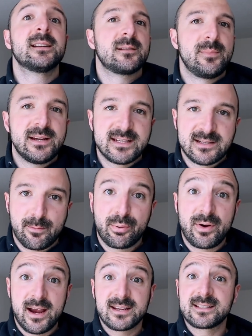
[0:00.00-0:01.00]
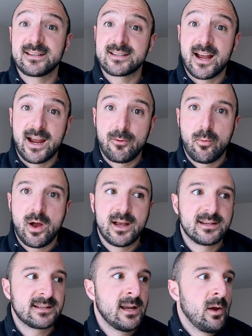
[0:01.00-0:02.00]
to be as depressed as I
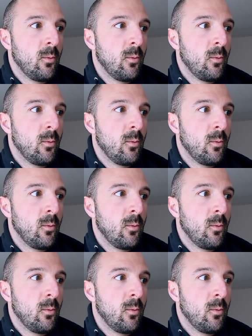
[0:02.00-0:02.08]
was.